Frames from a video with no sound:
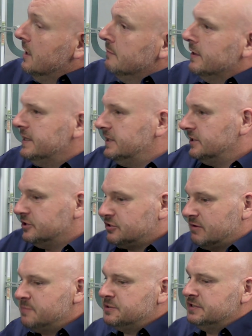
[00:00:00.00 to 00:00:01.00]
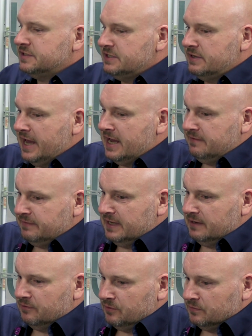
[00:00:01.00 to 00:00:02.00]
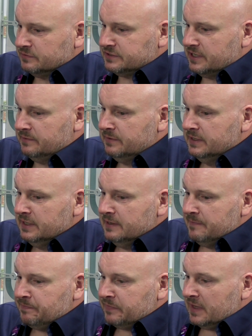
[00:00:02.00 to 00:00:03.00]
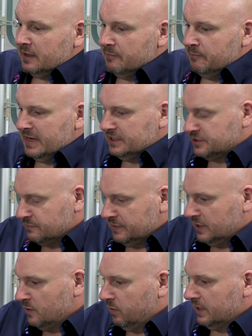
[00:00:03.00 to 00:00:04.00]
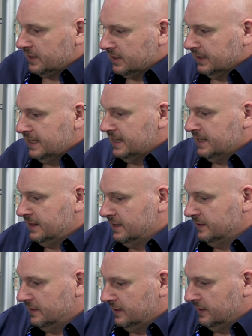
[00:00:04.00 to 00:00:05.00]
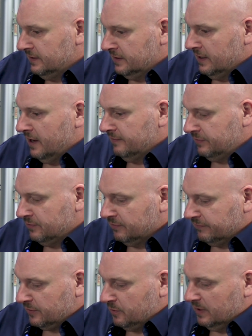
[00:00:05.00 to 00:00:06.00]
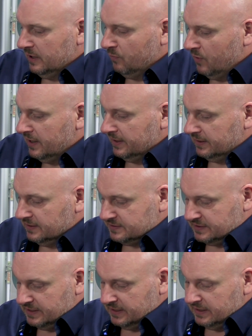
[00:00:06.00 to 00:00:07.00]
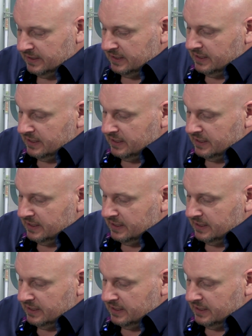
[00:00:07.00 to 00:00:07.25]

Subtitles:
But I think the descriptions that you gave there also made something quite clear that I've thought for quite a while, is that